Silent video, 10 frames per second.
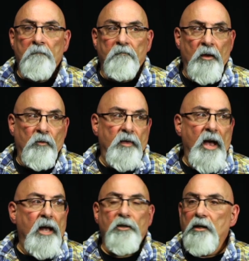And with
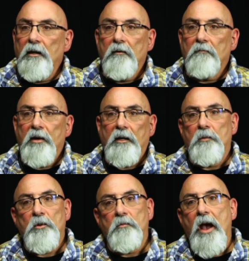that, she picked
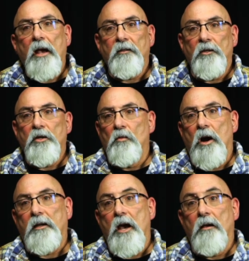up her bags and she
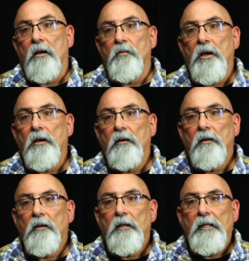walked out on me.
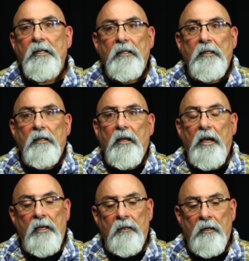
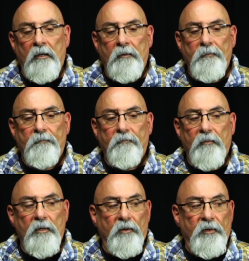And all
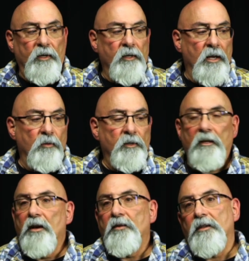of a sudden, I was
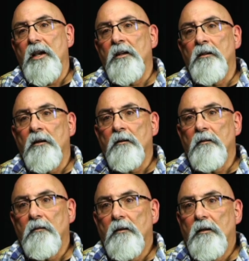left standing
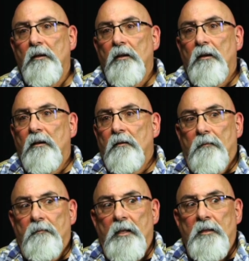there
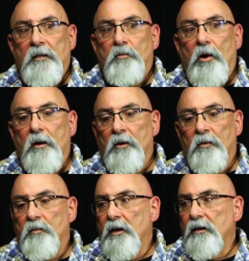in this apartment
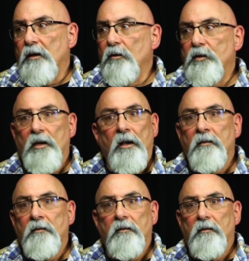with my two
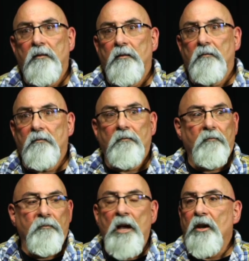sons,
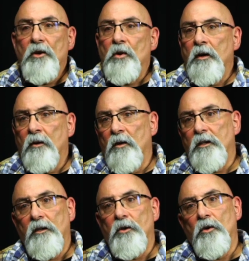not knowing what
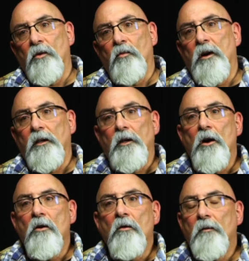to do or where to
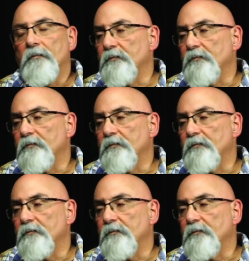go.